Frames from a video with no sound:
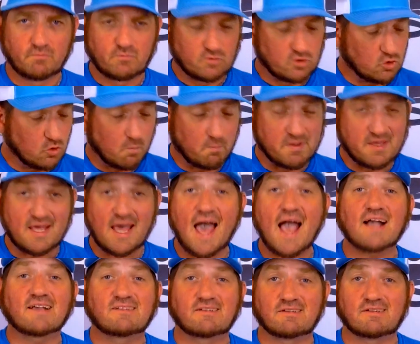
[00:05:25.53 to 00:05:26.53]
you'll be
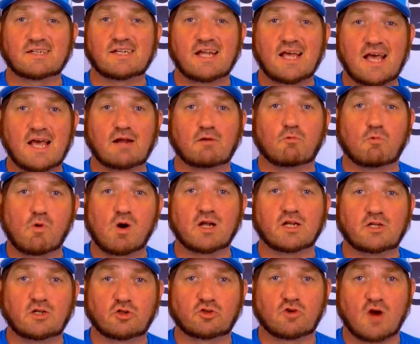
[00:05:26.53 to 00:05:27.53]
excellent at
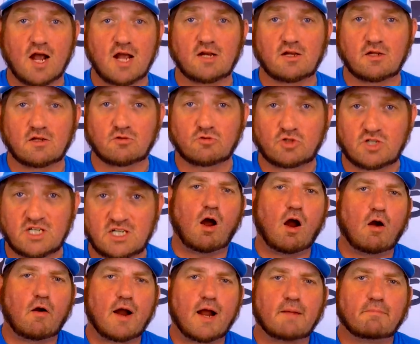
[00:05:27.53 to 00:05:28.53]
what you're trying to
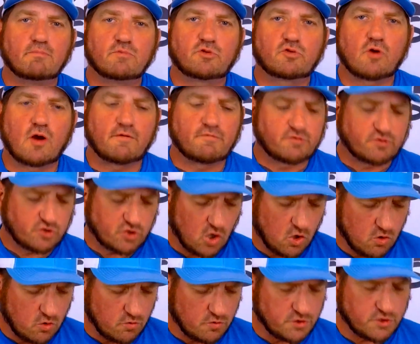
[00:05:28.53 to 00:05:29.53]
achieve. All right, so I've
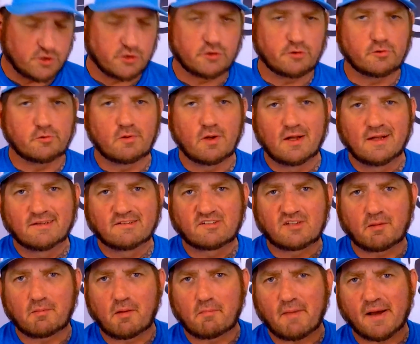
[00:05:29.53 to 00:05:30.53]
showed you
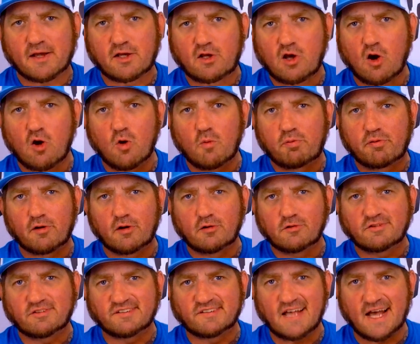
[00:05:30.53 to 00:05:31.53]
some of my
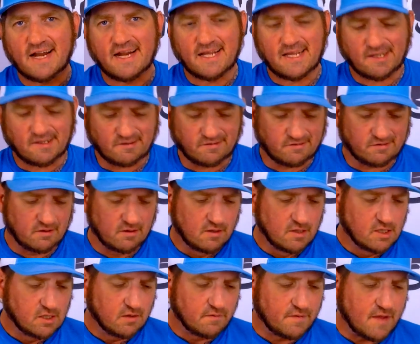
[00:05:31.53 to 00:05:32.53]
GoPro settings.
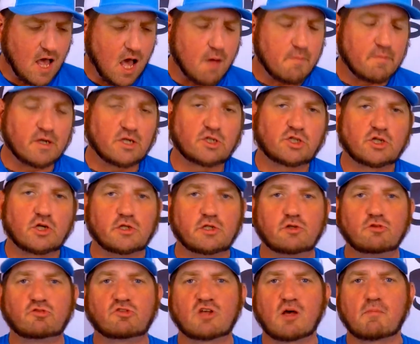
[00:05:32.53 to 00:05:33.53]
Now I'm going to show
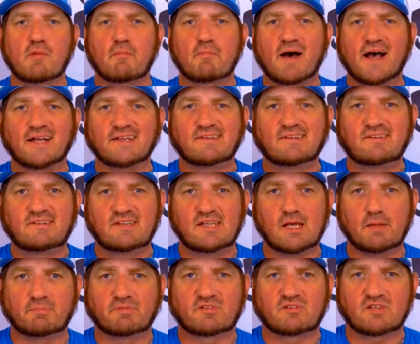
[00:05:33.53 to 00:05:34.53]
you some of my
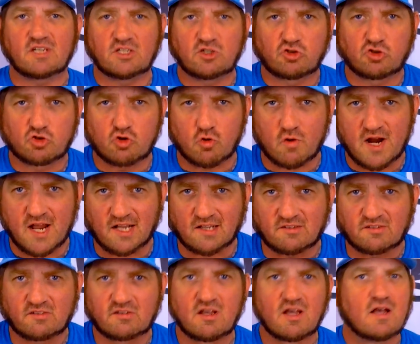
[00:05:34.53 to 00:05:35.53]
tips and
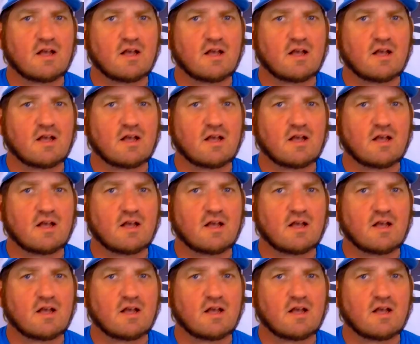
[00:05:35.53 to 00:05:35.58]
tricks.